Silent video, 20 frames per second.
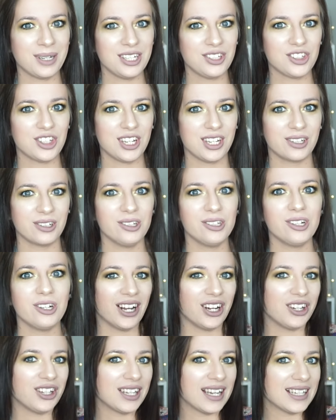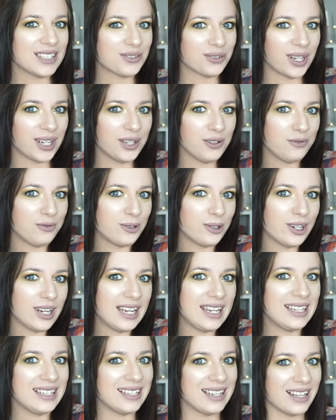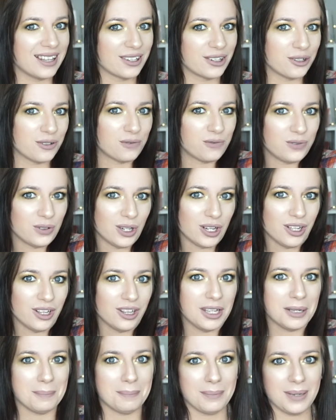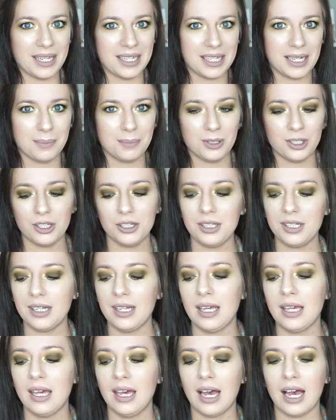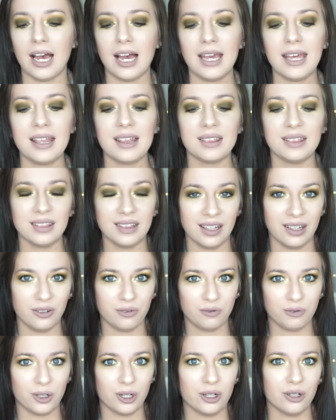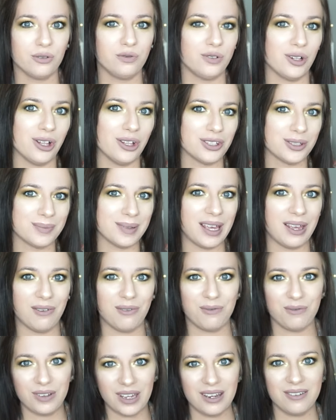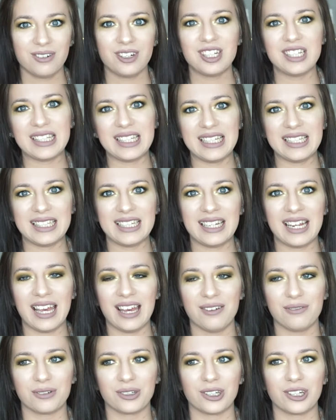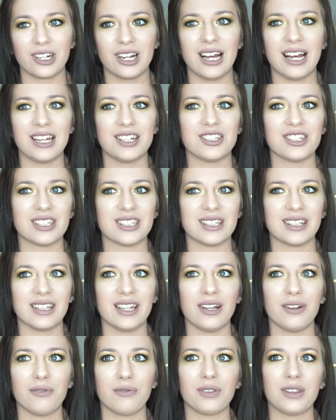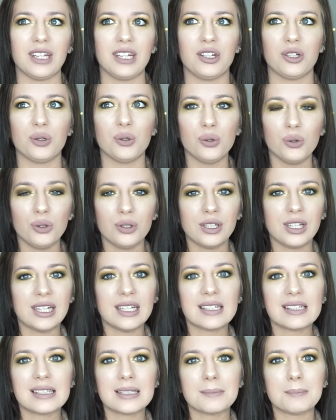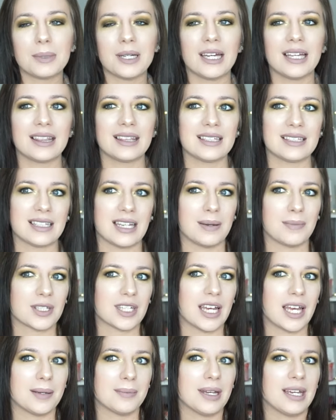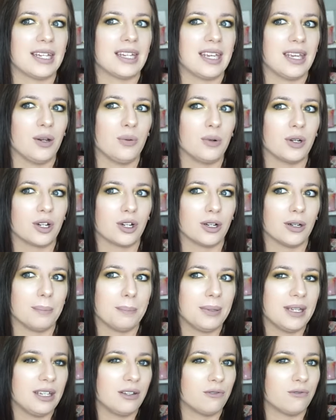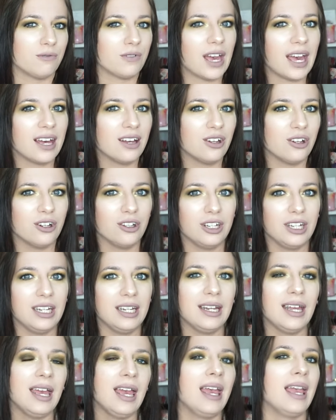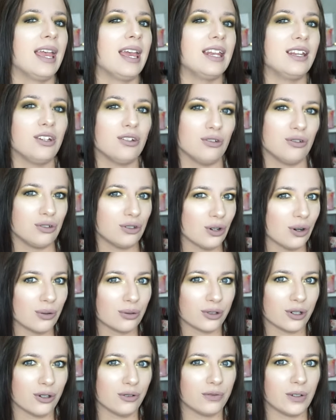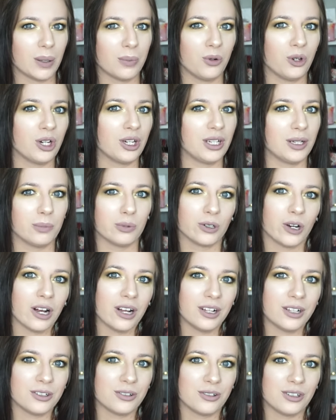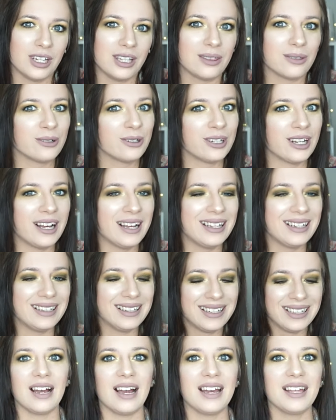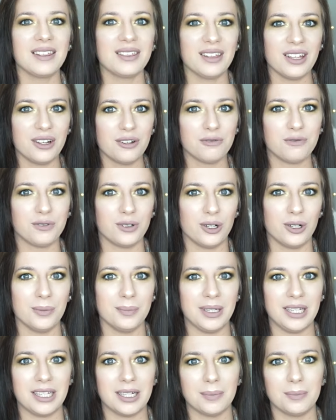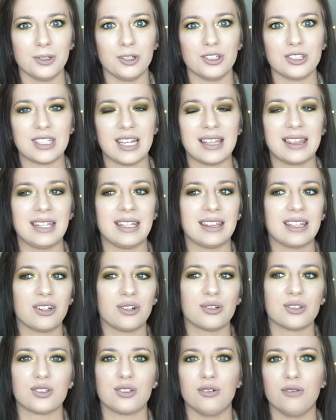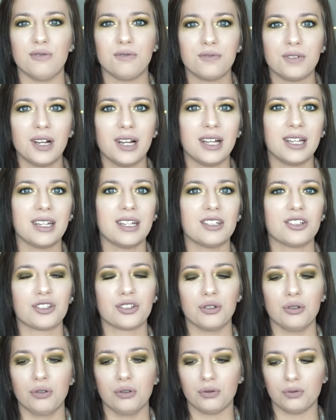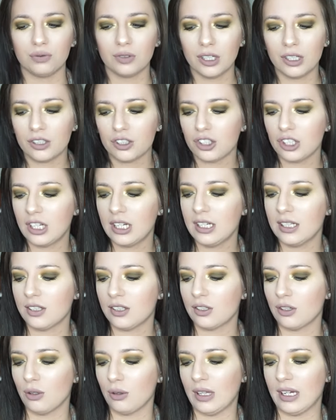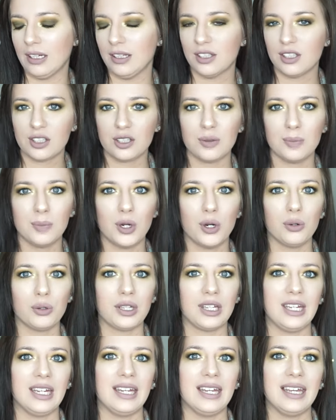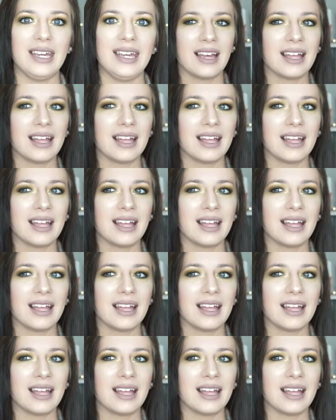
channel. Are you guys ready for another fall makeup look? I love fall. Fall is my favorite season ever. I just love the coolness, but at the same time I can wear a big fat hoodie and you don't know if I'm wearing a bra underneath or not. I love fall makeup looks. I think they are so fun, so grungy, so like smoky.